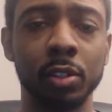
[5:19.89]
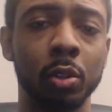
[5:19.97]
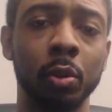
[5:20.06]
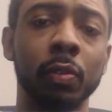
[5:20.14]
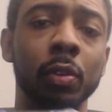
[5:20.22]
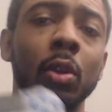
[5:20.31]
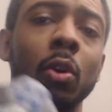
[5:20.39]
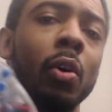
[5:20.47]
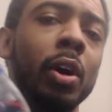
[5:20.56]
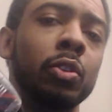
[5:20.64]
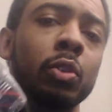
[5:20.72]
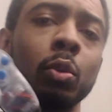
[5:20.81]
So even though
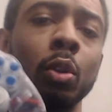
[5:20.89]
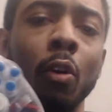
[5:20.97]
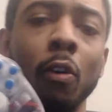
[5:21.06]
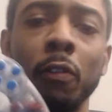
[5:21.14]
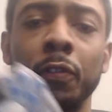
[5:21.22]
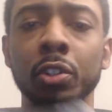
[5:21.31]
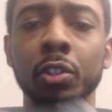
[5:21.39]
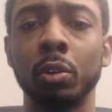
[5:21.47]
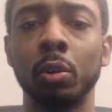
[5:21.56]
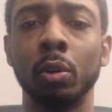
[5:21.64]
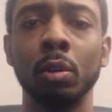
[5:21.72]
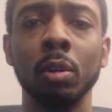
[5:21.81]
I do the whole
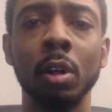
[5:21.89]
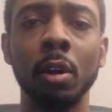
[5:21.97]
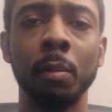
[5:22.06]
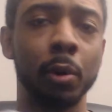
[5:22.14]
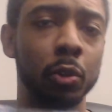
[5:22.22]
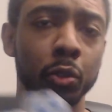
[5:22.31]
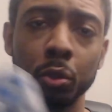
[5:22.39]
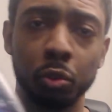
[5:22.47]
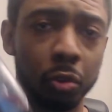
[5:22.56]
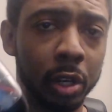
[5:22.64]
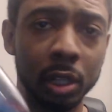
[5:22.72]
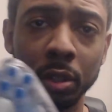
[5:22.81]
physical personal
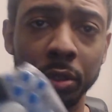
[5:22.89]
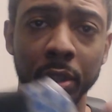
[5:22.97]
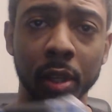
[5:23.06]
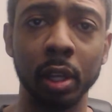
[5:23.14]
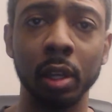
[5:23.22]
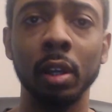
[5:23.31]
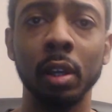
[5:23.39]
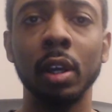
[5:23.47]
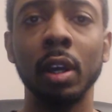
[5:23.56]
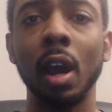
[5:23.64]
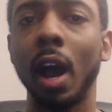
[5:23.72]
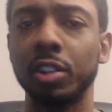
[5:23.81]
training thing,
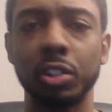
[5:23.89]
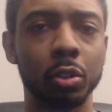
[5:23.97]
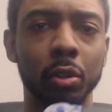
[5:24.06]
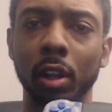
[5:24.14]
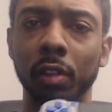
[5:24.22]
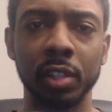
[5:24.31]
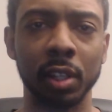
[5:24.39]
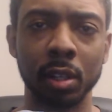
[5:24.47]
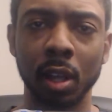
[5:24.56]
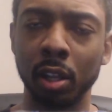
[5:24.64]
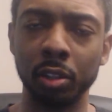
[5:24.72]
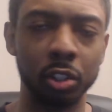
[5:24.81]
I still love
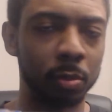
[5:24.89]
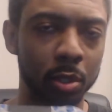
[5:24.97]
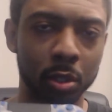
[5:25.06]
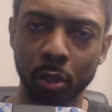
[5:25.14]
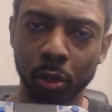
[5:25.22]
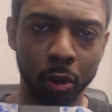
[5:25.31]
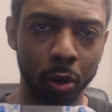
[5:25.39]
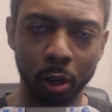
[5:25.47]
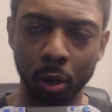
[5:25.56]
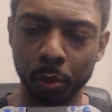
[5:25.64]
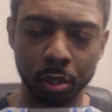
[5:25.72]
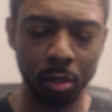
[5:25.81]
technology. I'm still a nerd,
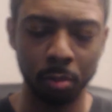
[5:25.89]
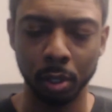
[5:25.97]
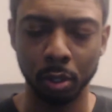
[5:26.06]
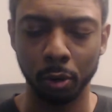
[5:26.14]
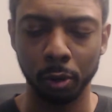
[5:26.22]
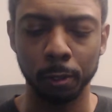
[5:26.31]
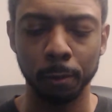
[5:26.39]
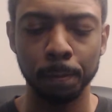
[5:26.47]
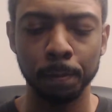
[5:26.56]
always going to be a nerd.